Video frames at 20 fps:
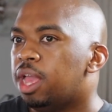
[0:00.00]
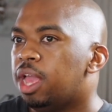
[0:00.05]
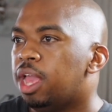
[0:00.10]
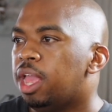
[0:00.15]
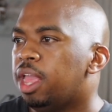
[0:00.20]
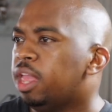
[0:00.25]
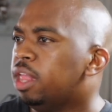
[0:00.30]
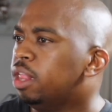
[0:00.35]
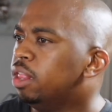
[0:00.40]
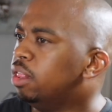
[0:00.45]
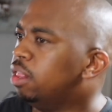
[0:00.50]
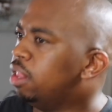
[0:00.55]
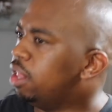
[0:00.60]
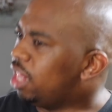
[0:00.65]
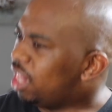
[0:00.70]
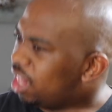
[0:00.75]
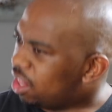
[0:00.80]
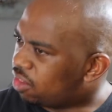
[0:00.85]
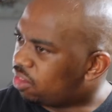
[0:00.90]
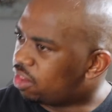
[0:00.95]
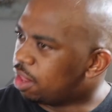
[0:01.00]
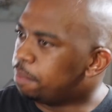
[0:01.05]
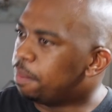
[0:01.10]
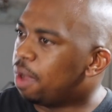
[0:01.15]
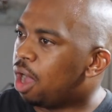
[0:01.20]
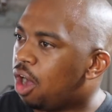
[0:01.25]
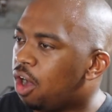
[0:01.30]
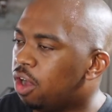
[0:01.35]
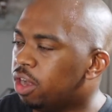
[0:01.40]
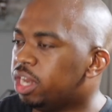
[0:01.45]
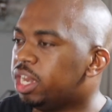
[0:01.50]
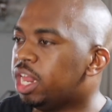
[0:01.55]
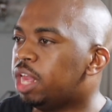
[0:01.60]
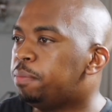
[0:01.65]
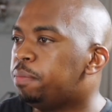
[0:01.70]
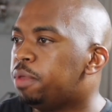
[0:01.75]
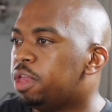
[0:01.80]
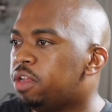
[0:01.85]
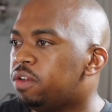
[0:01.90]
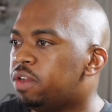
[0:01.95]
in the December holiday
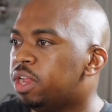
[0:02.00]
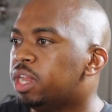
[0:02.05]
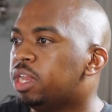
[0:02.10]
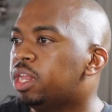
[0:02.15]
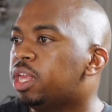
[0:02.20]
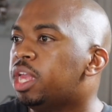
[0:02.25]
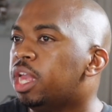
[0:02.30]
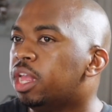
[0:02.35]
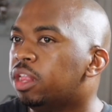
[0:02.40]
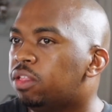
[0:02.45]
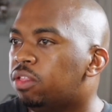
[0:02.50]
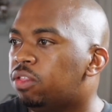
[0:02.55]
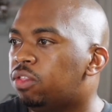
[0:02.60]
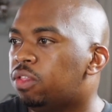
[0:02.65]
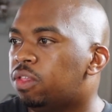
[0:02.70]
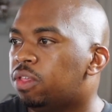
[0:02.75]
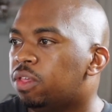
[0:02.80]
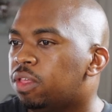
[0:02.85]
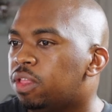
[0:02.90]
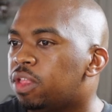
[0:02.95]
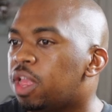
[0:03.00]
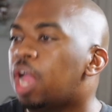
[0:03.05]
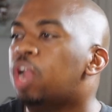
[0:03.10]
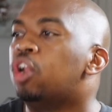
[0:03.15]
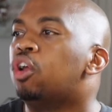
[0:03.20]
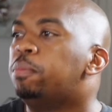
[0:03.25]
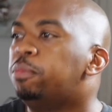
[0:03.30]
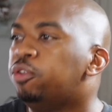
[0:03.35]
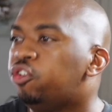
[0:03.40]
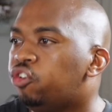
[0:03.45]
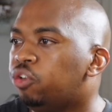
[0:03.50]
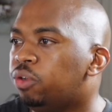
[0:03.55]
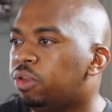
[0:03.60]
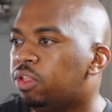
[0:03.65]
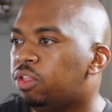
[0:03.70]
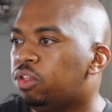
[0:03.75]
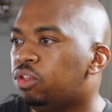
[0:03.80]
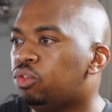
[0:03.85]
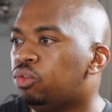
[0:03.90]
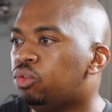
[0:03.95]
period get an
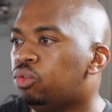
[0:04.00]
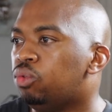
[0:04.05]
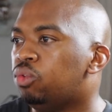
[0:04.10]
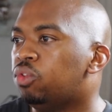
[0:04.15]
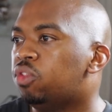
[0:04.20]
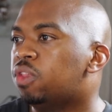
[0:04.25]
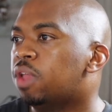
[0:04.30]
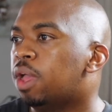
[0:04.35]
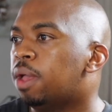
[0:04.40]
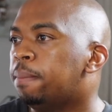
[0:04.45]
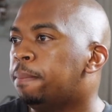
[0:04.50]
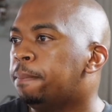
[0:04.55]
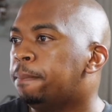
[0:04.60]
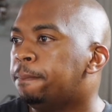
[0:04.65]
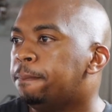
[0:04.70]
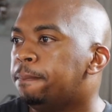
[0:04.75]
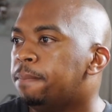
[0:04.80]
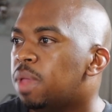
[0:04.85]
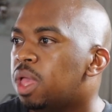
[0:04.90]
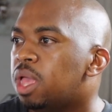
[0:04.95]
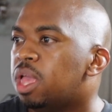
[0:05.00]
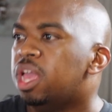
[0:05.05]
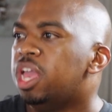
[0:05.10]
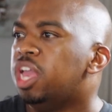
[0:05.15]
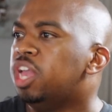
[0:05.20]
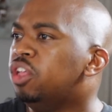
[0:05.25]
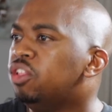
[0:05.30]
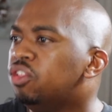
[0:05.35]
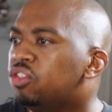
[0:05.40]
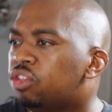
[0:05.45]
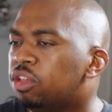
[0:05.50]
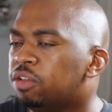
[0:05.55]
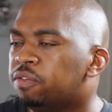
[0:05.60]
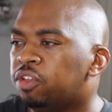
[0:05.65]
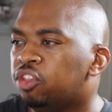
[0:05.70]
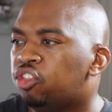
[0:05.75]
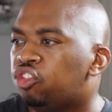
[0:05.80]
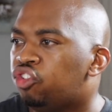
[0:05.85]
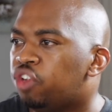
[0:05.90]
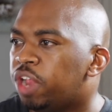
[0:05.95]
opportunity to do some
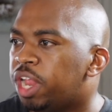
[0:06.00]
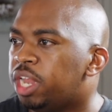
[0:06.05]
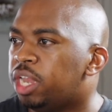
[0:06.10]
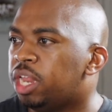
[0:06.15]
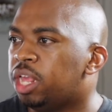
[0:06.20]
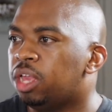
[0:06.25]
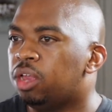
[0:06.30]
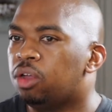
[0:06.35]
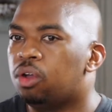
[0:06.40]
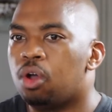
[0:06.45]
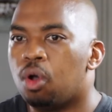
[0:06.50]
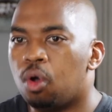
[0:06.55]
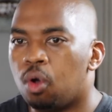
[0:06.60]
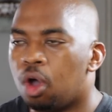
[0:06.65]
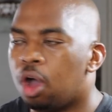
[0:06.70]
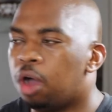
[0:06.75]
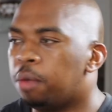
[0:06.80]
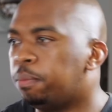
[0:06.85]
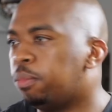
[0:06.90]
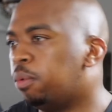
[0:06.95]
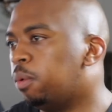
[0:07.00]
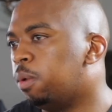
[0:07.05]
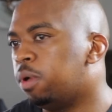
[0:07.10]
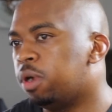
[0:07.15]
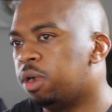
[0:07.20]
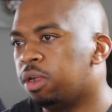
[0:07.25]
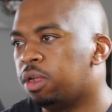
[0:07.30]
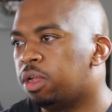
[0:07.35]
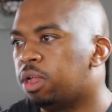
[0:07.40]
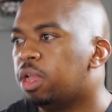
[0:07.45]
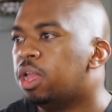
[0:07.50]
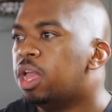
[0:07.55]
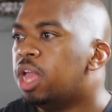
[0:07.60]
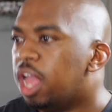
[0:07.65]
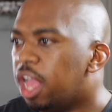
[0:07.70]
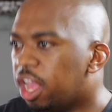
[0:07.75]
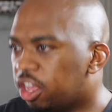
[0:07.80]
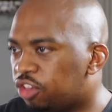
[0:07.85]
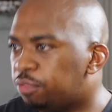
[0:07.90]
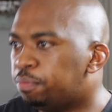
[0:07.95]
in-service training, co-op work, exposure
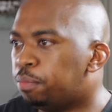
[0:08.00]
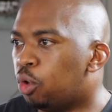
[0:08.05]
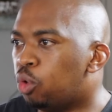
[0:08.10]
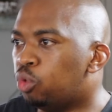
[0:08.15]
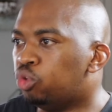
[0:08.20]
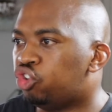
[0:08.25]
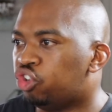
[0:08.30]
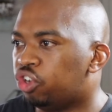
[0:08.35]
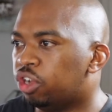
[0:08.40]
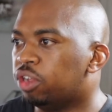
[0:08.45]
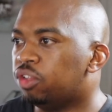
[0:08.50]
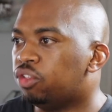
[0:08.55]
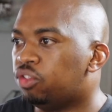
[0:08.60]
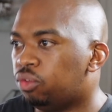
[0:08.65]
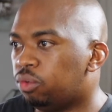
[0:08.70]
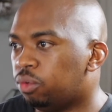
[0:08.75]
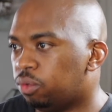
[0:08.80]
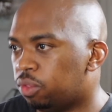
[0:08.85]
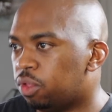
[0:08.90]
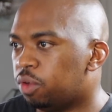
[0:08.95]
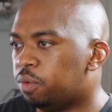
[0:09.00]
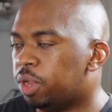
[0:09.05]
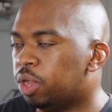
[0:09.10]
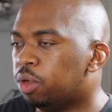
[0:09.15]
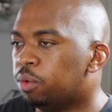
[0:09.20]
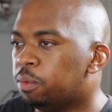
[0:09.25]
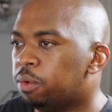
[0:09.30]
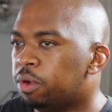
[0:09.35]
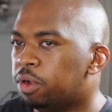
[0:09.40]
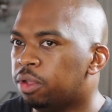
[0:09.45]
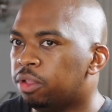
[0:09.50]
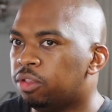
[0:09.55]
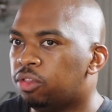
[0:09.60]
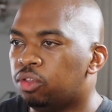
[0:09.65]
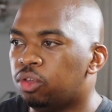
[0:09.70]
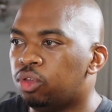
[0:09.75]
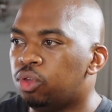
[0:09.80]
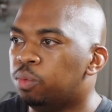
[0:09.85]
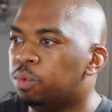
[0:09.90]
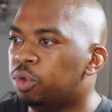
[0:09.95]
to the real world. So
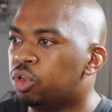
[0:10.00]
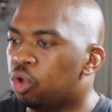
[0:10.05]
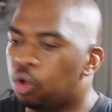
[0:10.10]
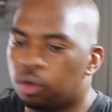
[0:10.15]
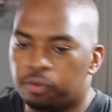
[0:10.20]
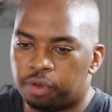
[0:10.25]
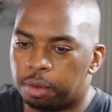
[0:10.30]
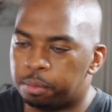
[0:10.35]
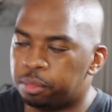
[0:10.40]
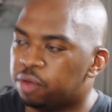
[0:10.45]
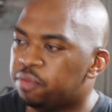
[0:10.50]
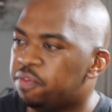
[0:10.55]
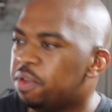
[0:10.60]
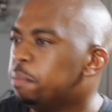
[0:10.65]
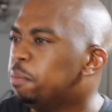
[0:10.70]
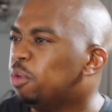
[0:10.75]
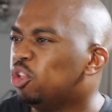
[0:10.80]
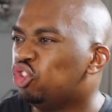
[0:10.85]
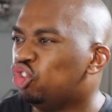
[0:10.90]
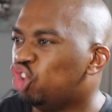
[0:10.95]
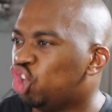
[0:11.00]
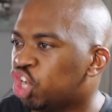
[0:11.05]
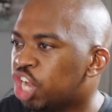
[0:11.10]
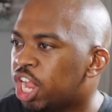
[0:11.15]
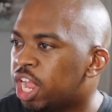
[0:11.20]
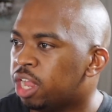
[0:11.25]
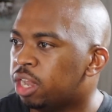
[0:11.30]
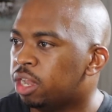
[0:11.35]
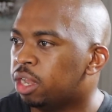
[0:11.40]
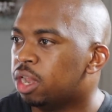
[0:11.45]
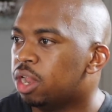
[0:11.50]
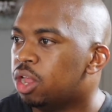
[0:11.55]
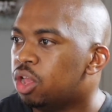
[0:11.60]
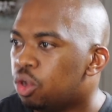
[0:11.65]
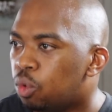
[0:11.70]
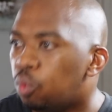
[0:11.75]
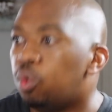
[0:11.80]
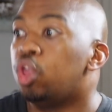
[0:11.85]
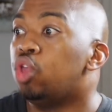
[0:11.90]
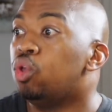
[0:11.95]
you would go from November to Jan,
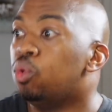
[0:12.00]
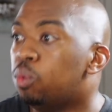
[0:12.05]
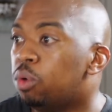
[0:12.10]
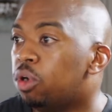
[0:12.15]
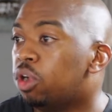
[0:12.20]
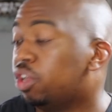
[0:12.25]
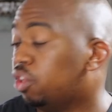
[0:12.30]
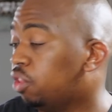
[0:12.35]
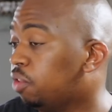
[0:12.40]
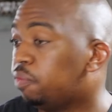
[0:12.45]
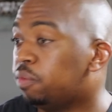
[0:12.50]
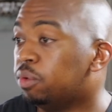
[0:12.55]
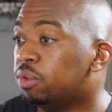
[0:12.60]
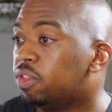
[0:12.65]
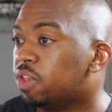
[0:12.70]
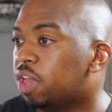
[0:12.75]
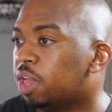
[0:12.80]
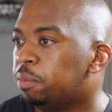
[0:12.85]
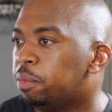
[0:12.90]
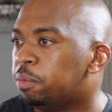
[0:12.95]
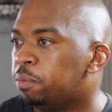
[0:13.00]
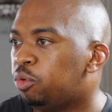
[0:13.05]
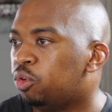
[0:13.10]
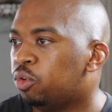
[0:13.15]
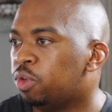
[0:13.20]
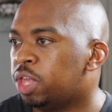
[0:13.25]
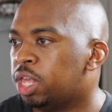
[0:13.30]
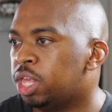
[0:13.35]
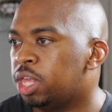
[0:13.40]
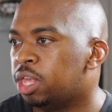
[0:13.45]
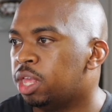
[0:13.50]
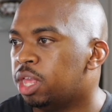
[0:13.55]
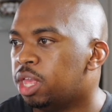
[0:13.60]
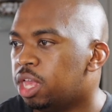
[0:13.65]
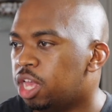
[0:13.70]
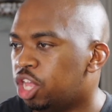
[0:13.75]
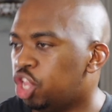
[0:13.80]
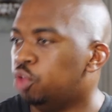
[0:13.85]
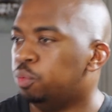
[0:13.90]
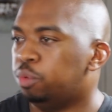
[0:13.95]
where you work as a full-time employee,
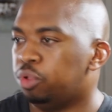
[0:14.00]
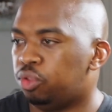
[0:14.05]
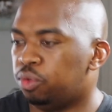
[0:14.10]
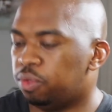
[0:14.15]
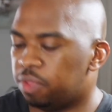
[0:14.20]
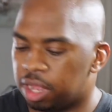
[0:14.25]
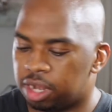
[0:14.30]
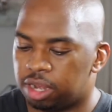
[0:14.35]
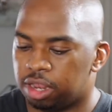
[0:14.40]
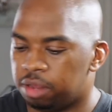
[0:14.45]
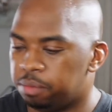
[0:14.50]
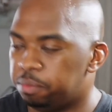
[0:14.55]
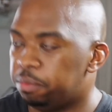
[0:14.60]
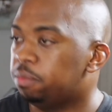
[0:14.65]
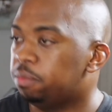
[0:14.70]
and you would do that in